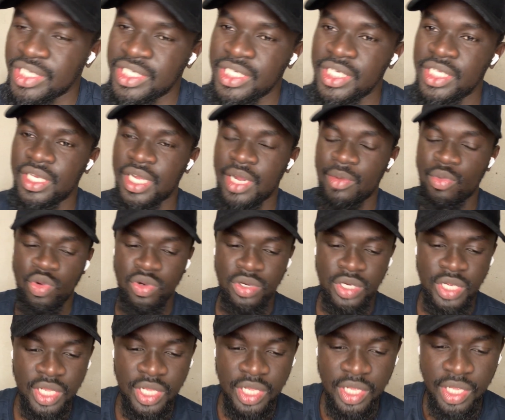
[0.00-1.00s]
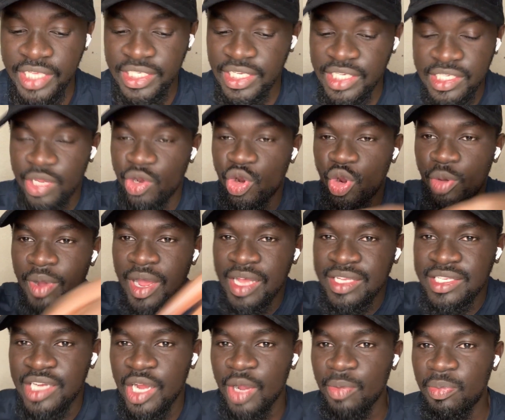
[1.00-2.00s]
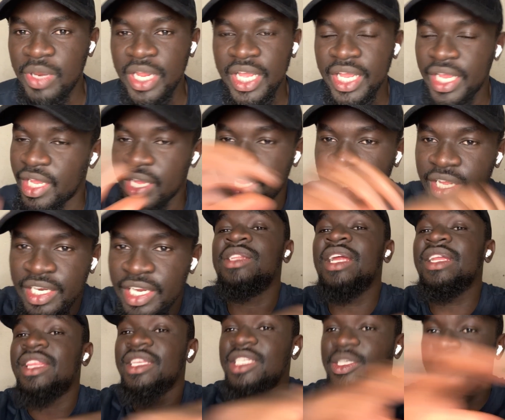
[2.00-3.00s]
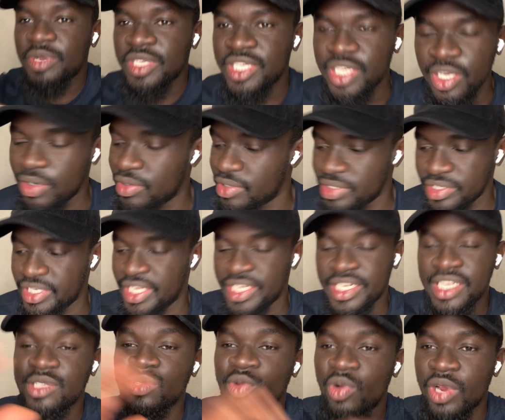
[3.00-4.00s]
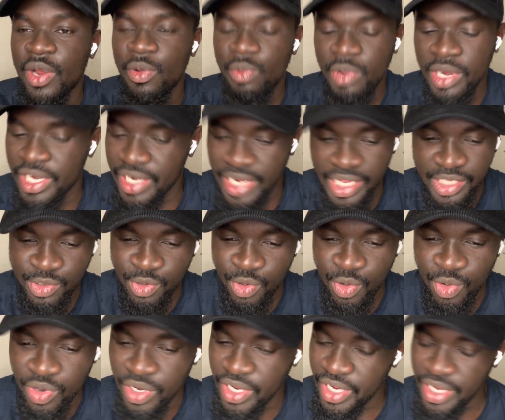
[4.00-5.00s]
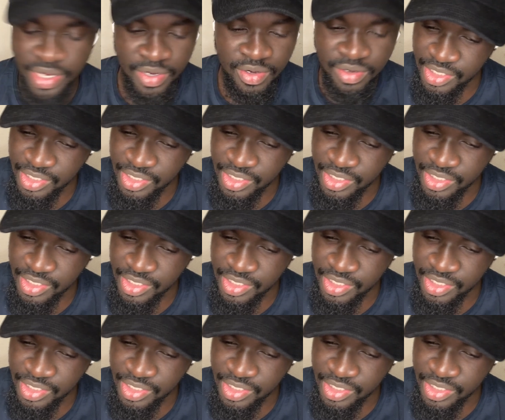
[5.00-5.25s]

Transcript: Oh, actually, come on. It's just a normal Arsenal play. It's nothing special. They just got the win. That's all.